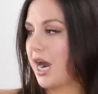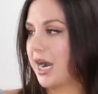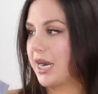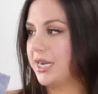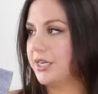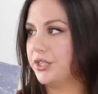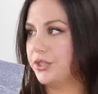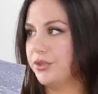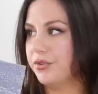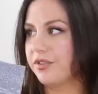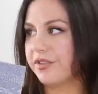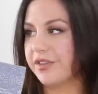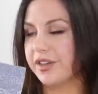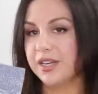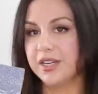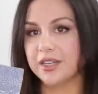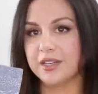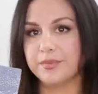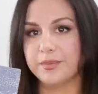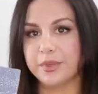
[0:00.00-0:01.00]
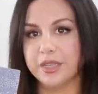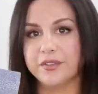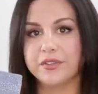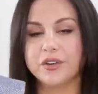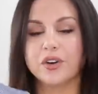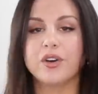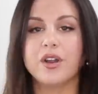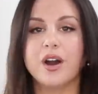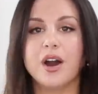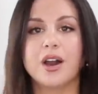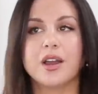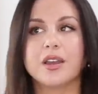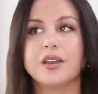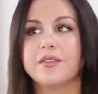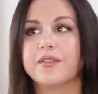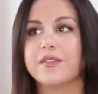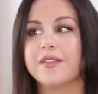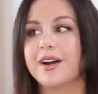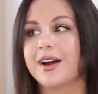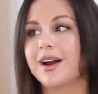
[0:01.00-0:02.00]
I do think, believe it or not,
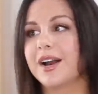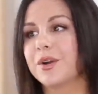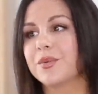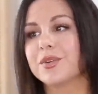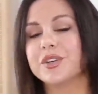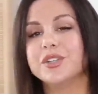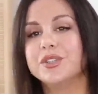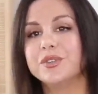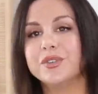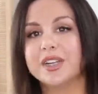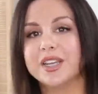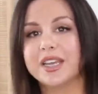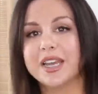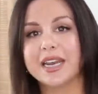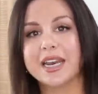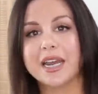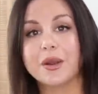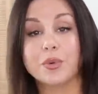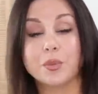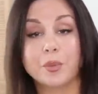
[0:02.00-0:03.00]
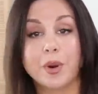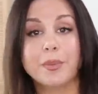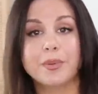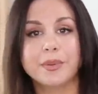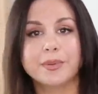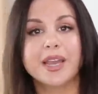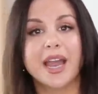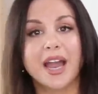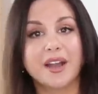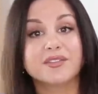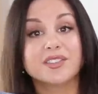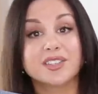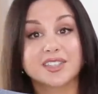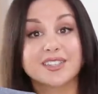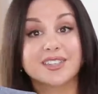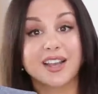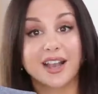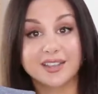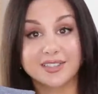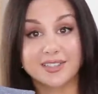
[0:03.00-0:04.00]
if I were to do it again, I would probably have to
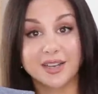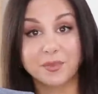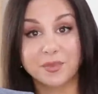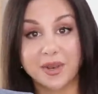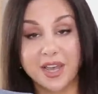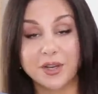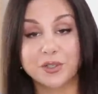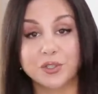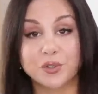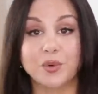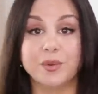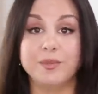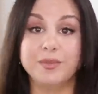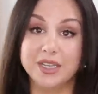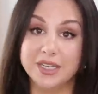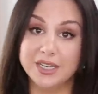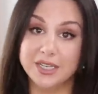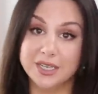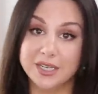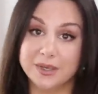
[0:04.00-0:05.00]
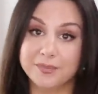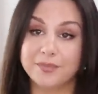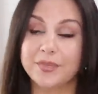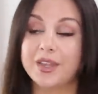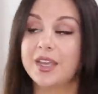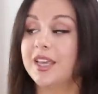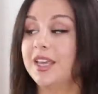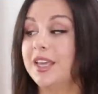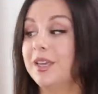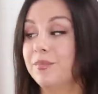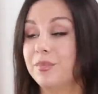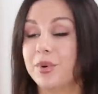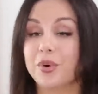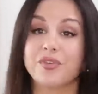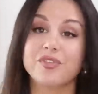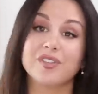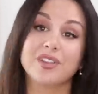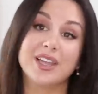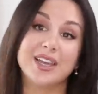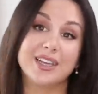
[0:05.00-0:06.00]
size up now to a medium in
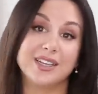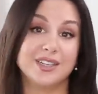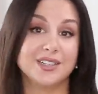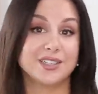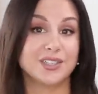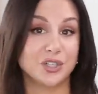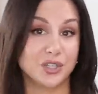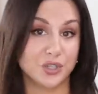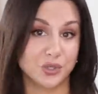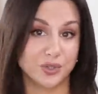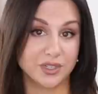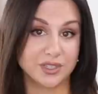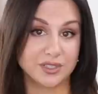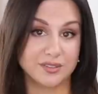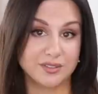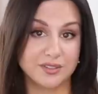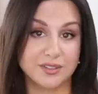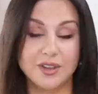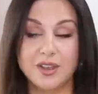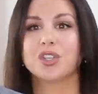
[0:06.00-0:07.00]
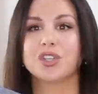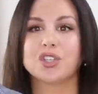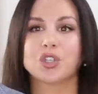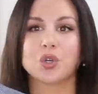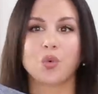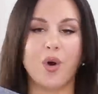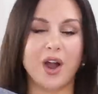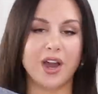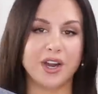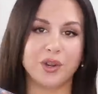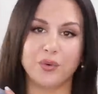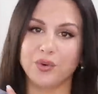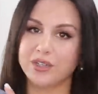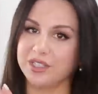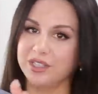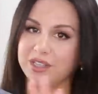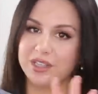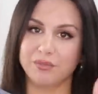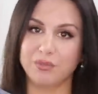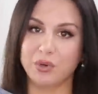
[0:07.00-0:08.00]
both the leggings and shorts. Squatting
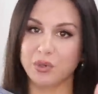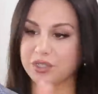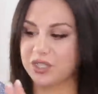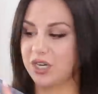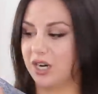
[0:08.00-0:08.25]
wasn't the most